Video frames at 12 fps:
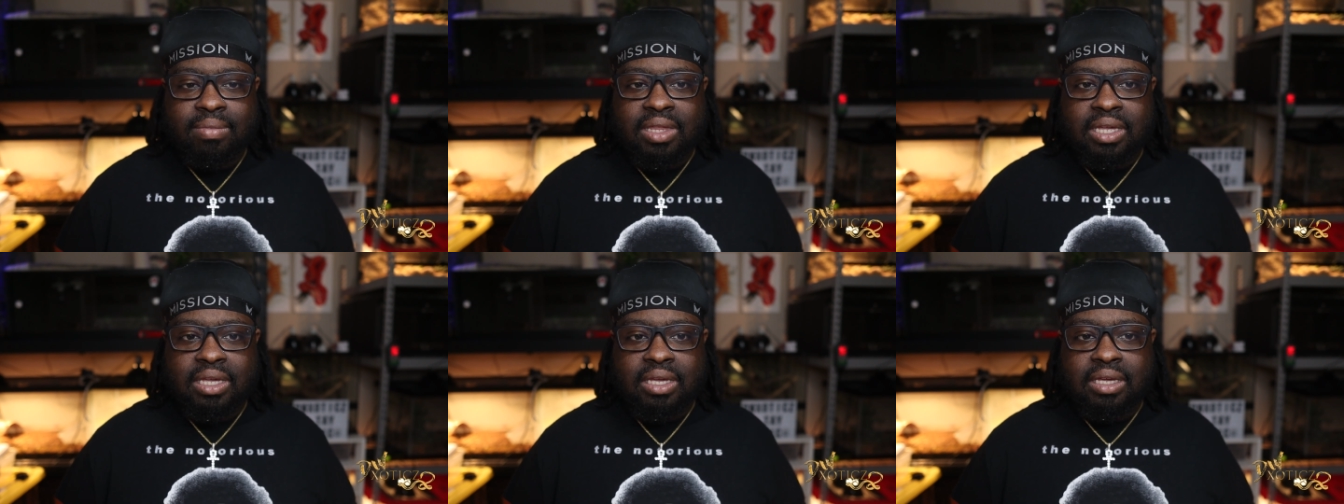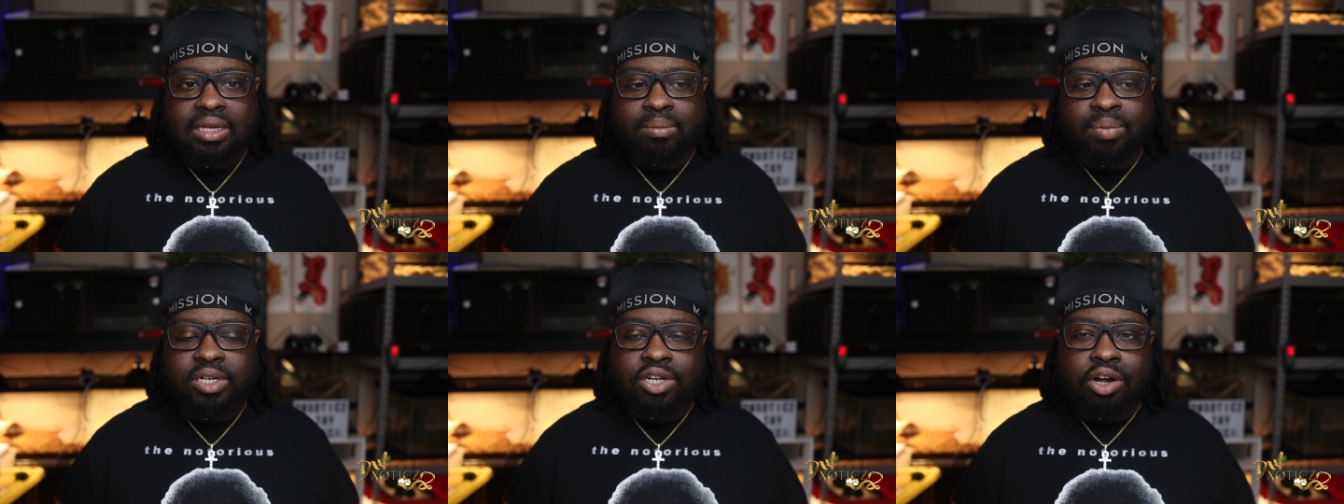the
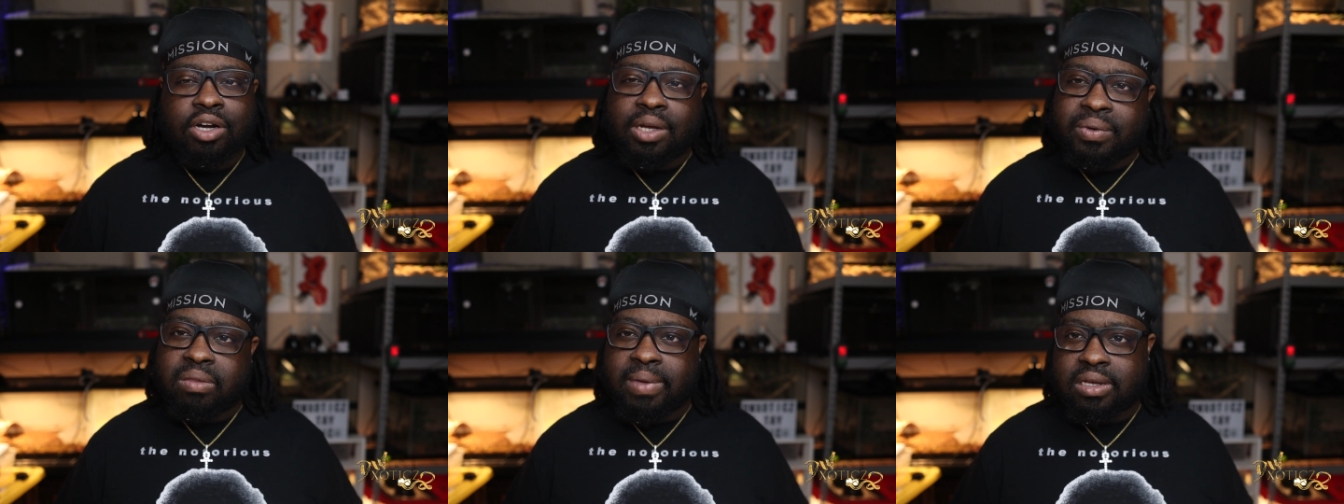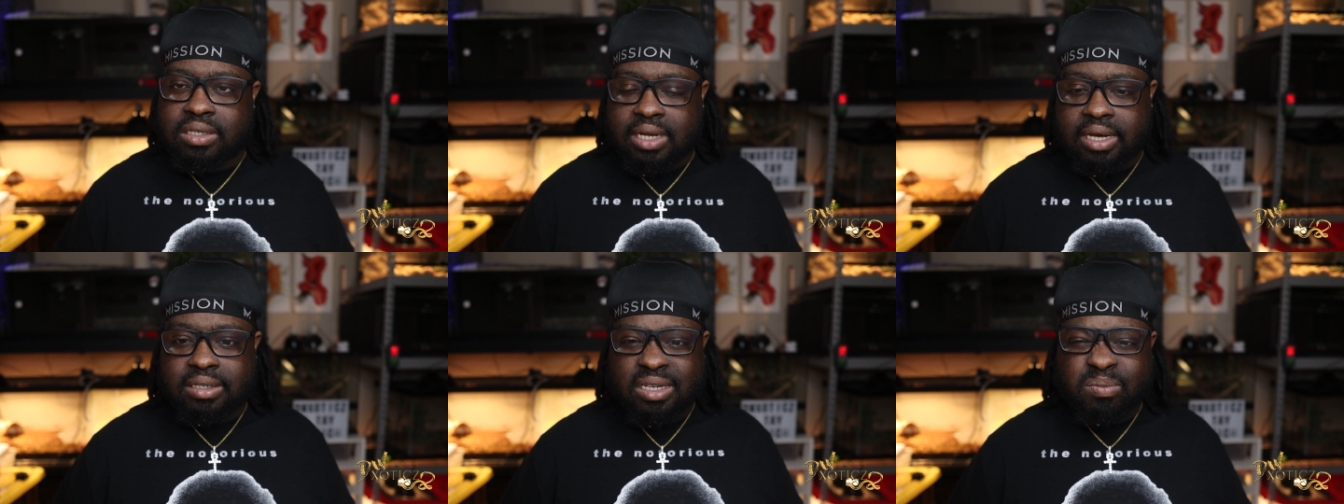paternity with male
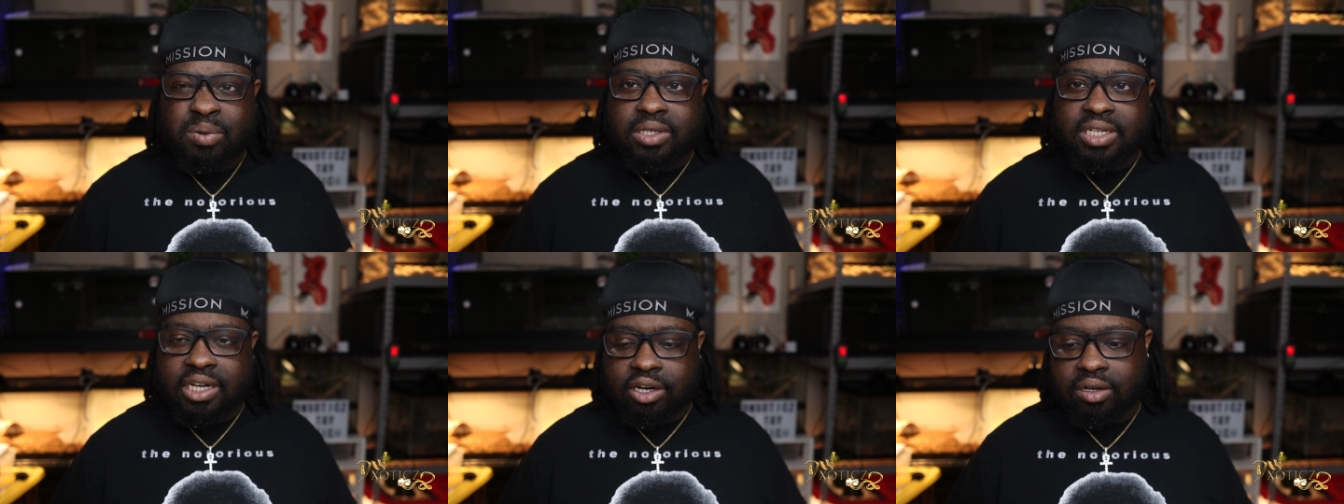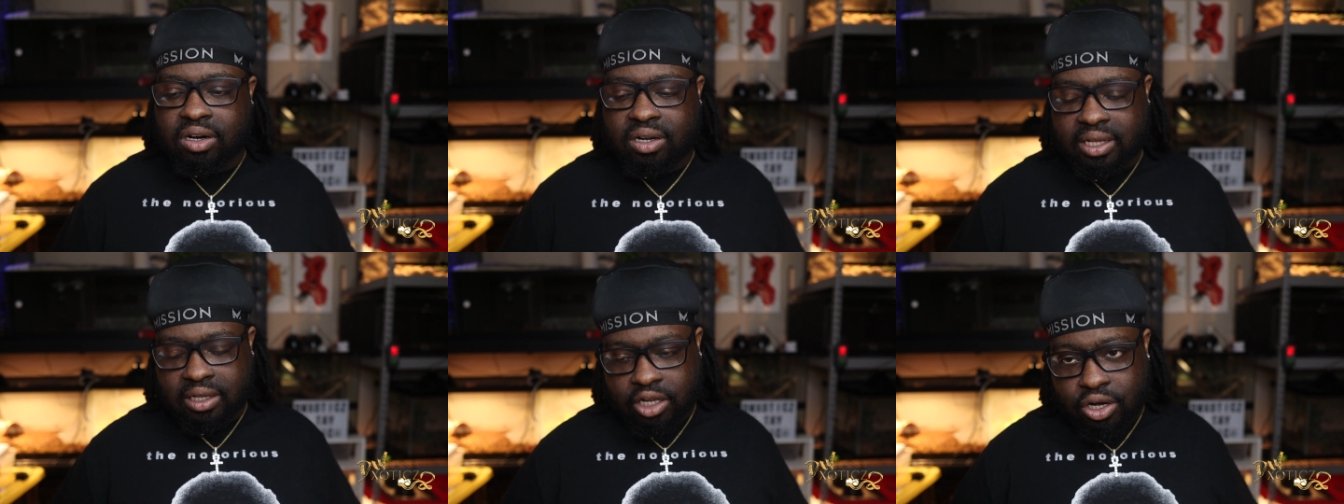snakes is
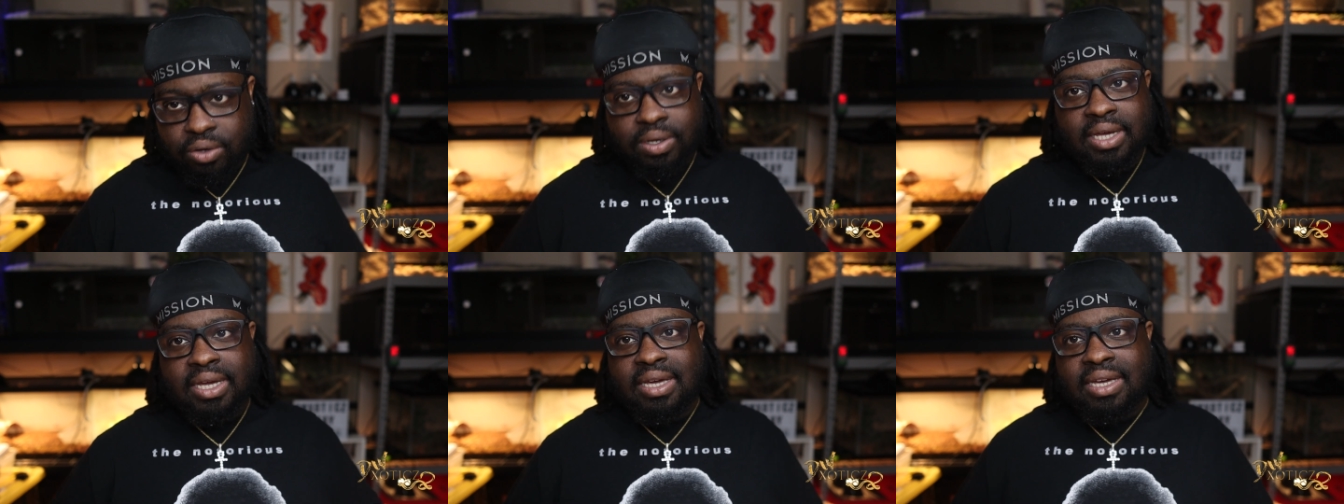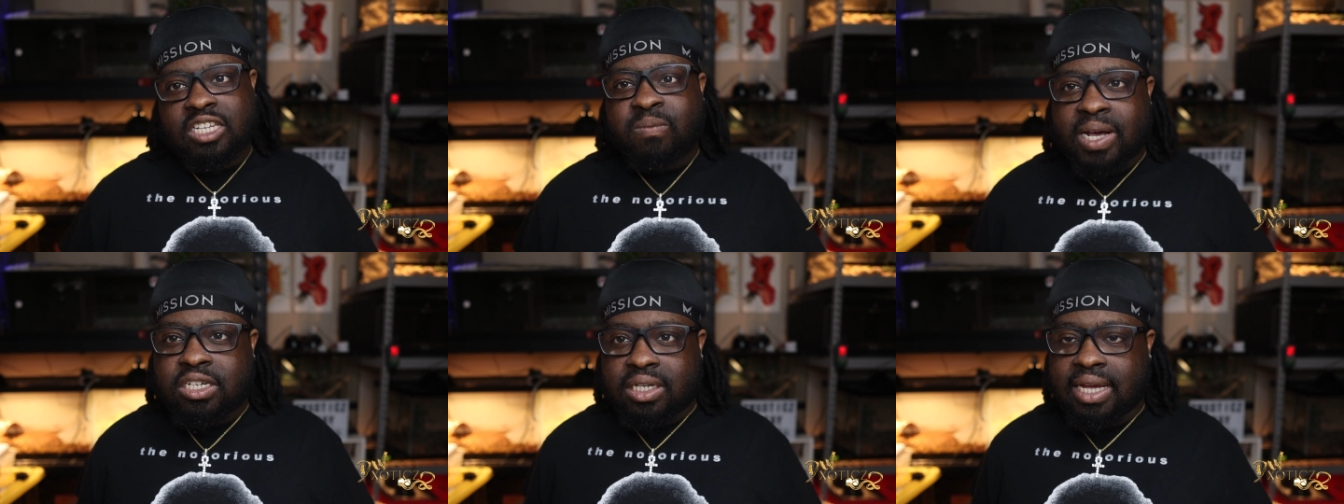particularly low,
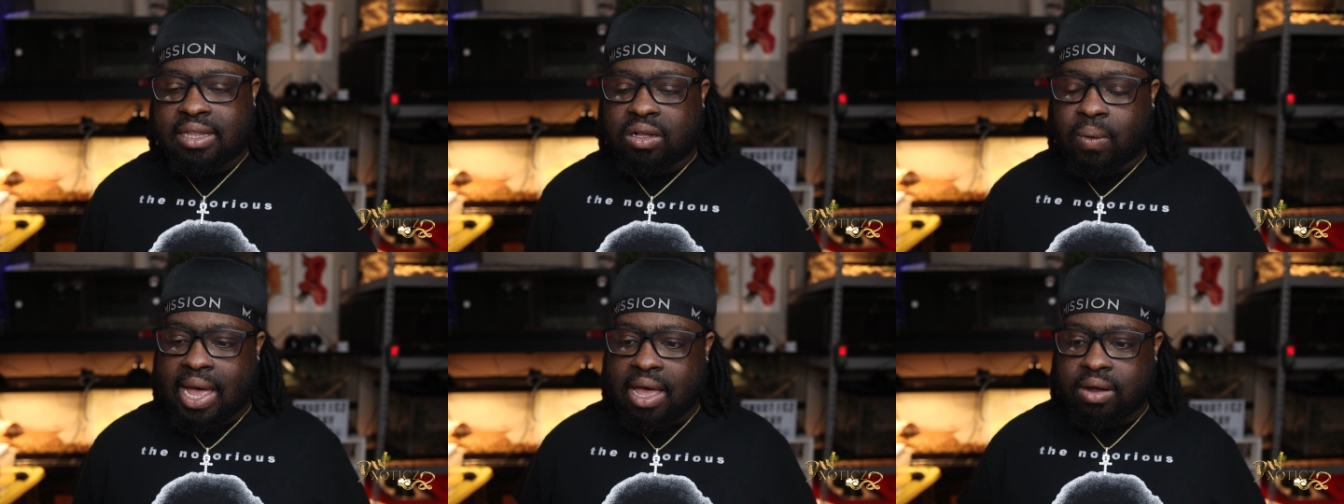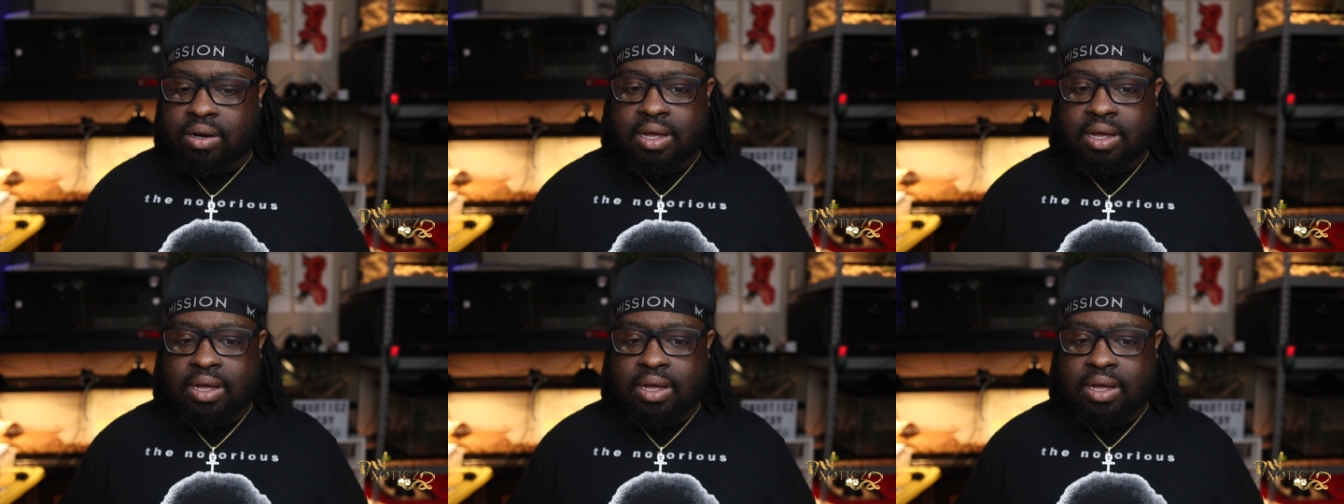especially in the wild.